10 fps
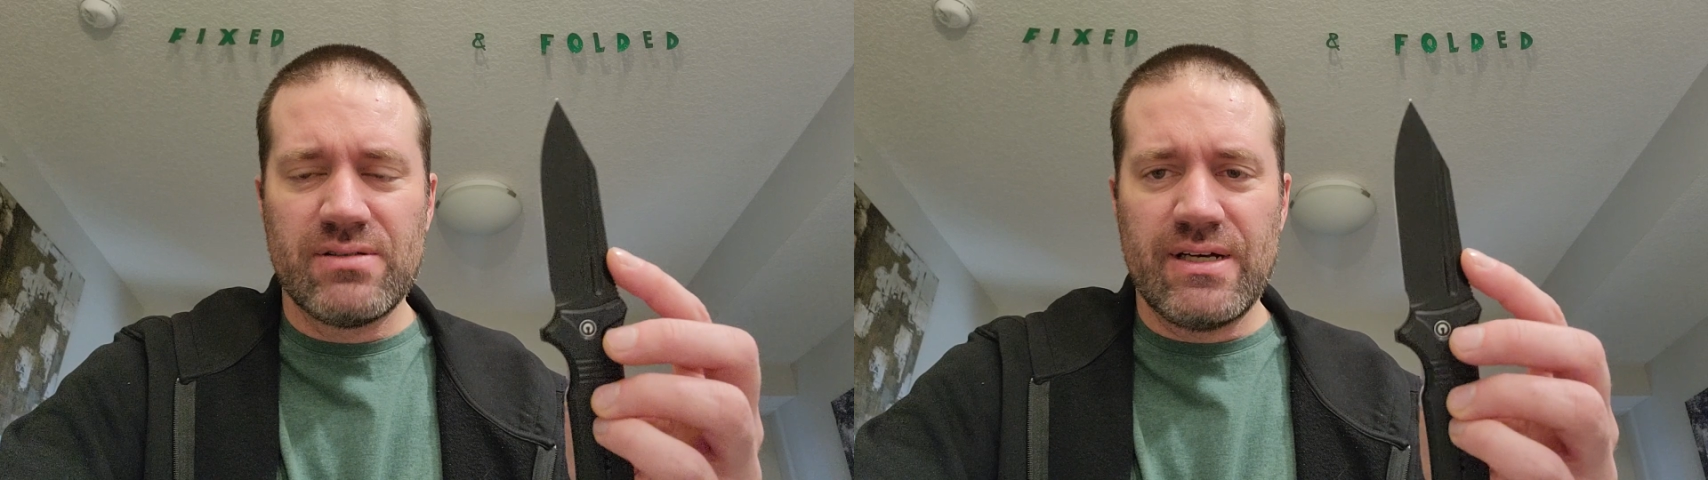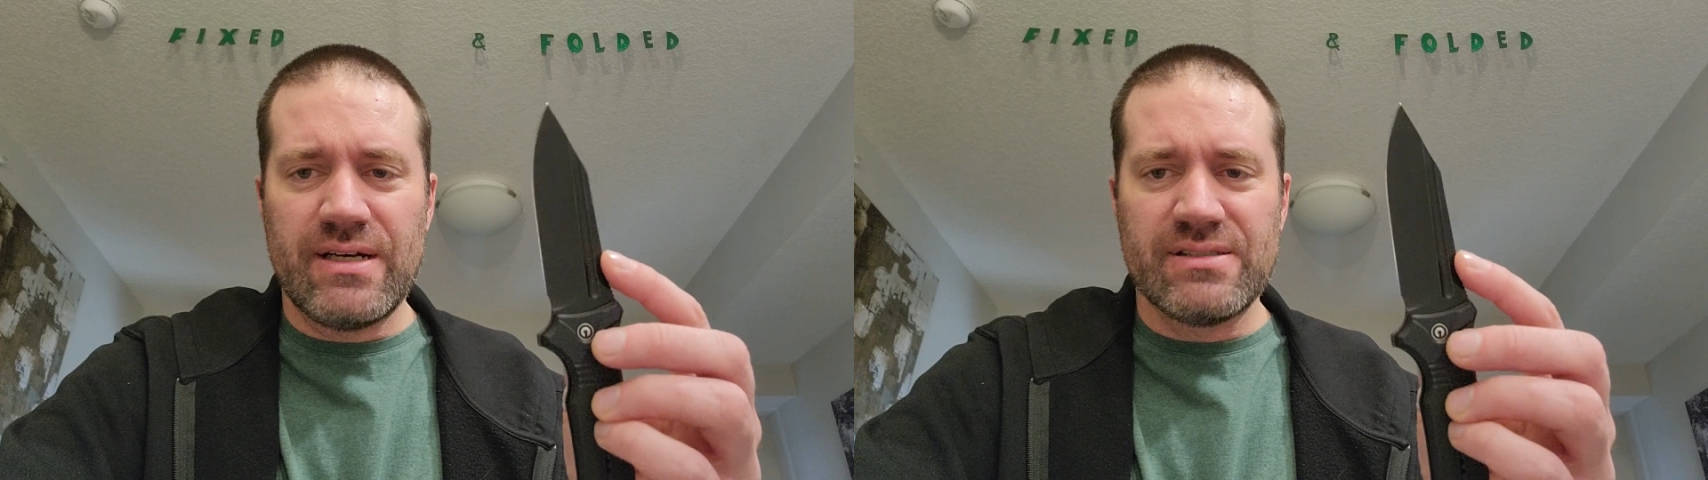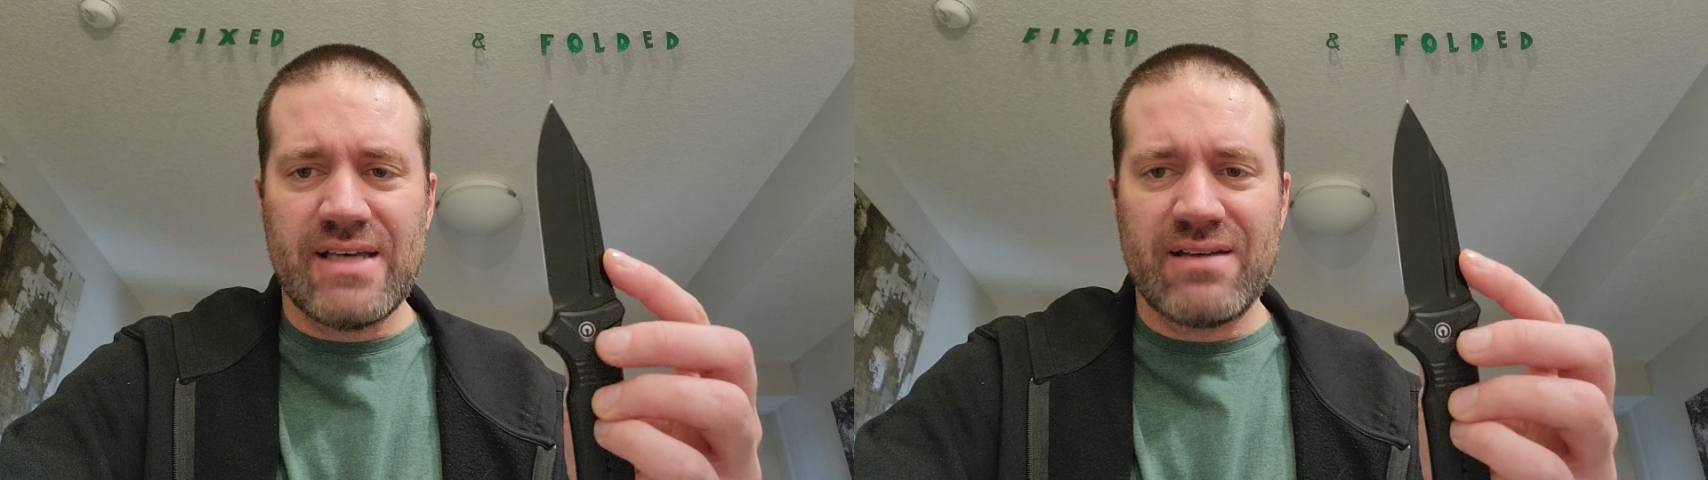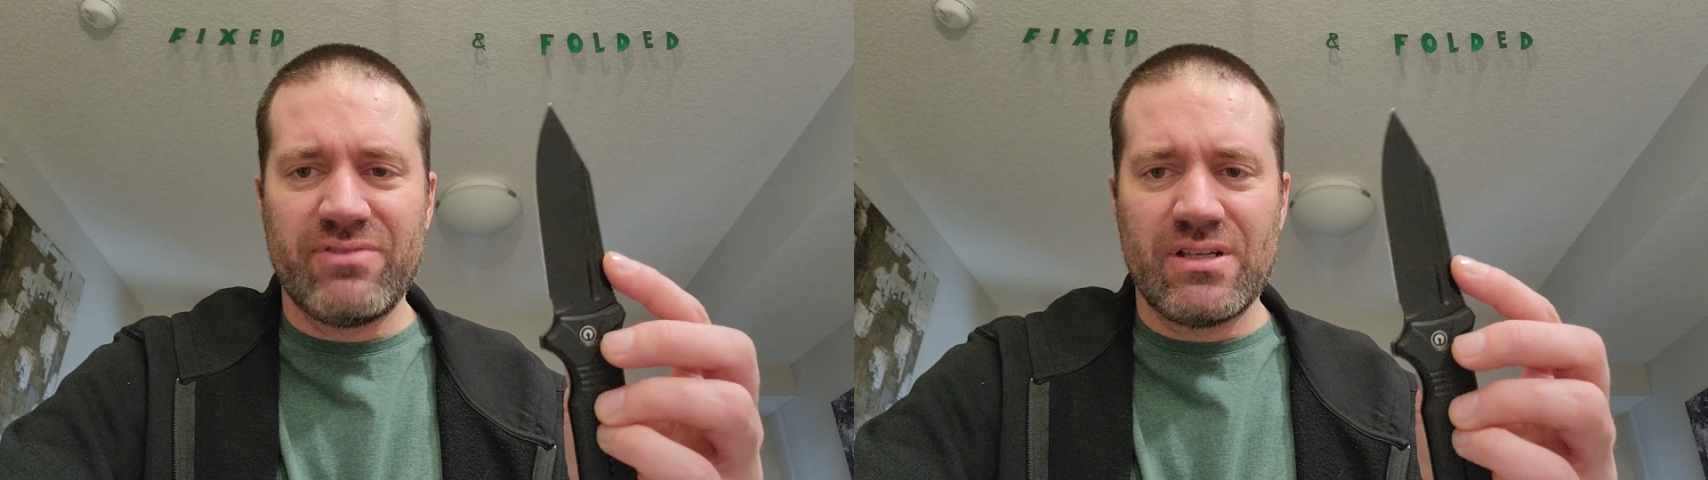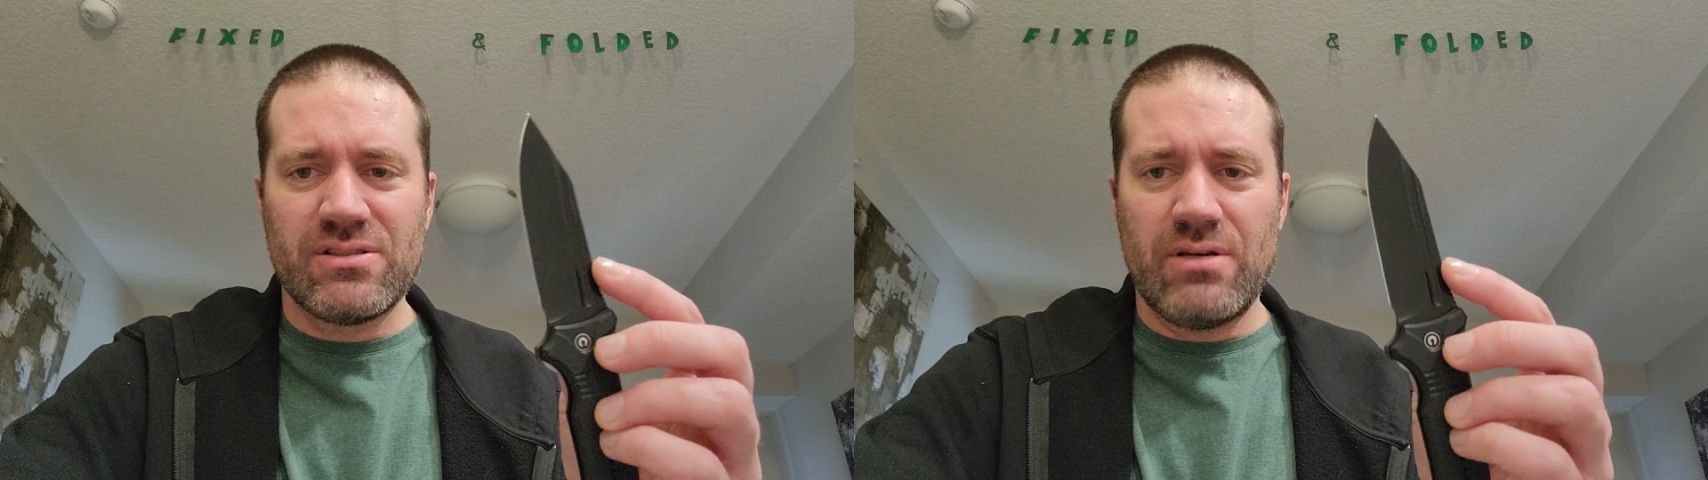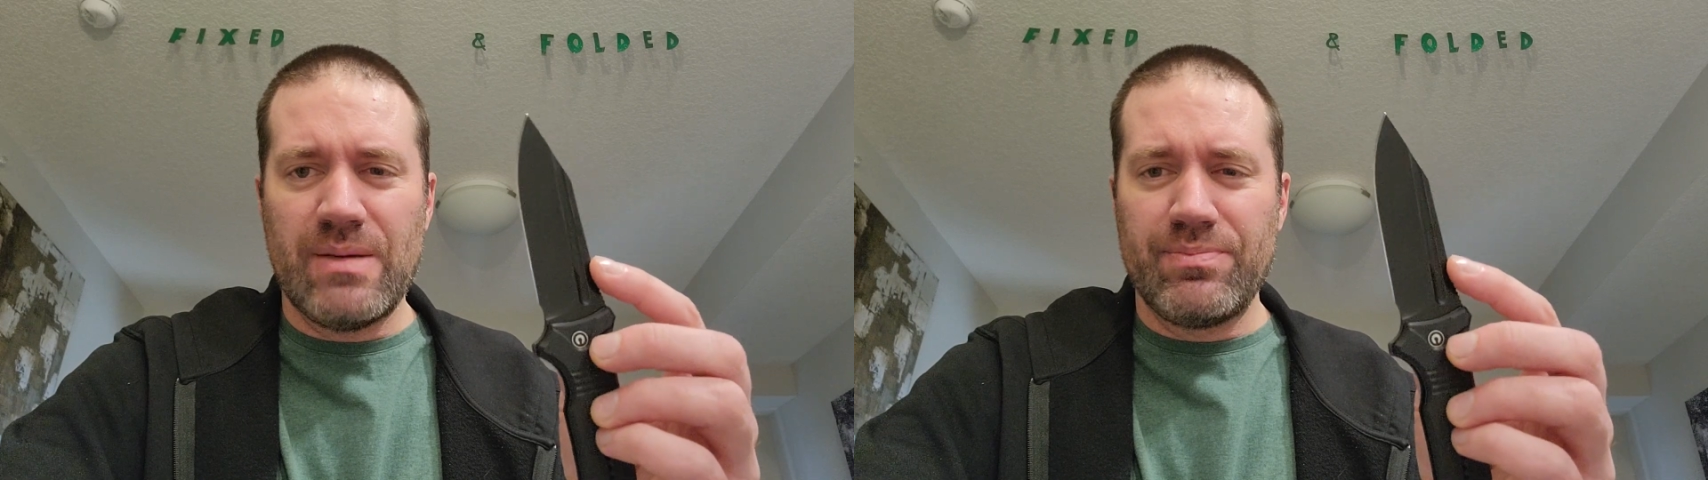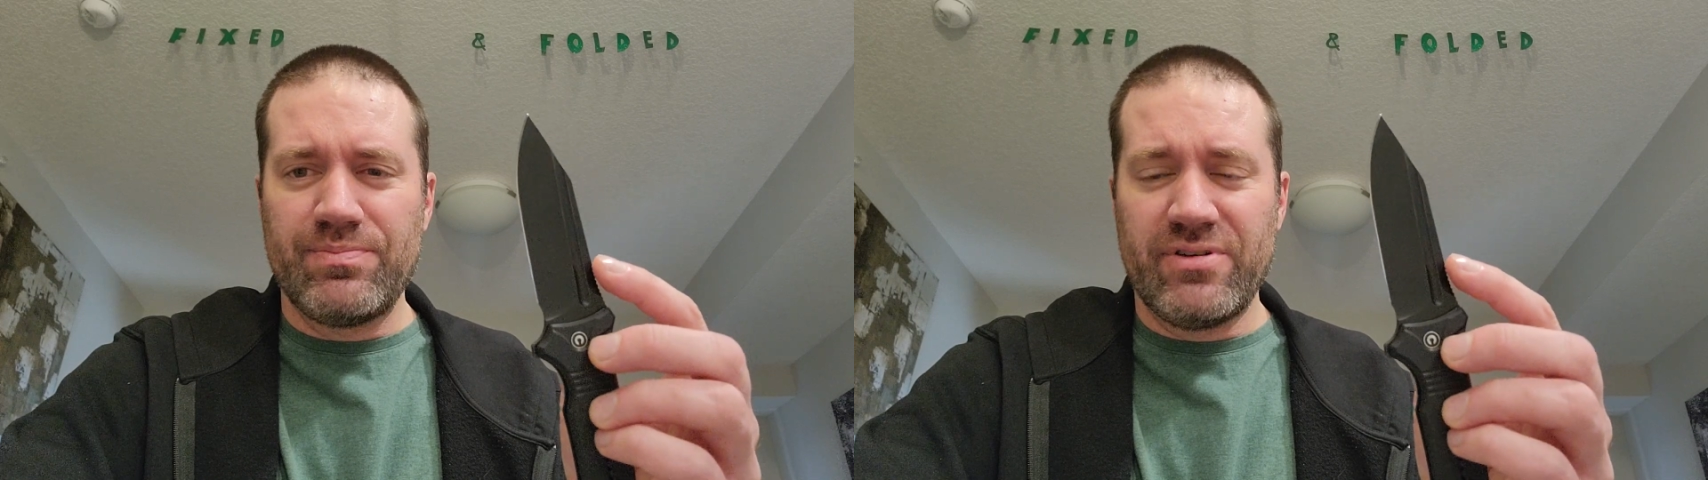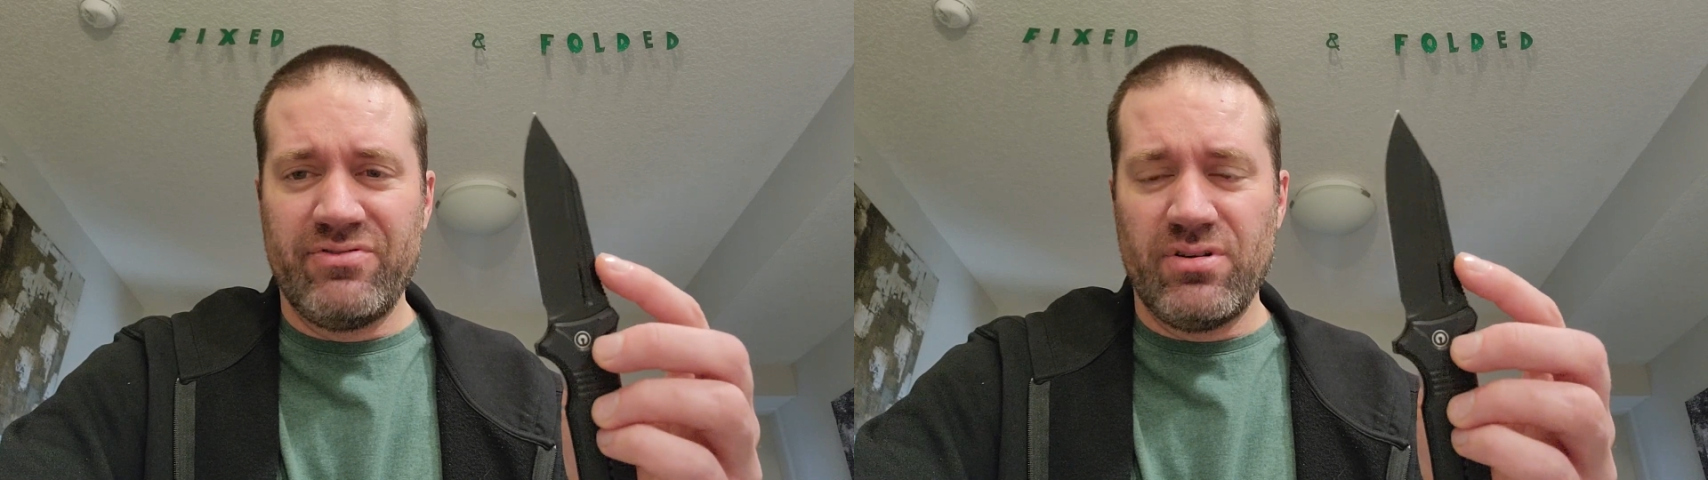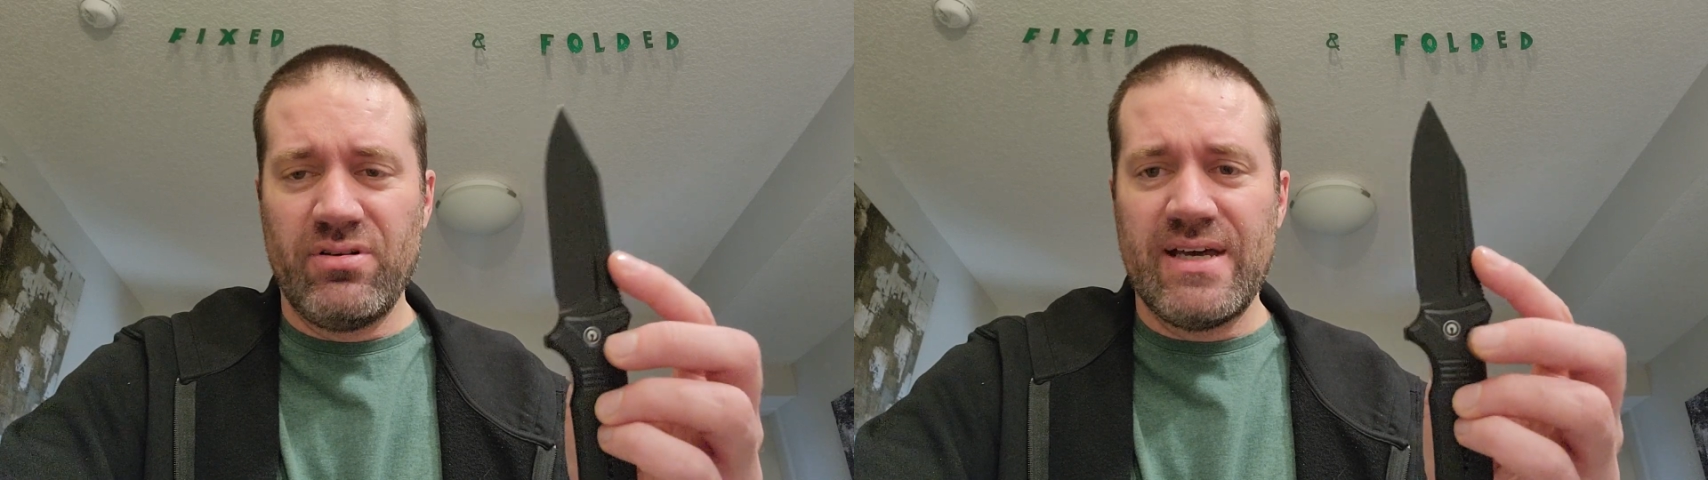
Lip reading: Sandvik, so I prefer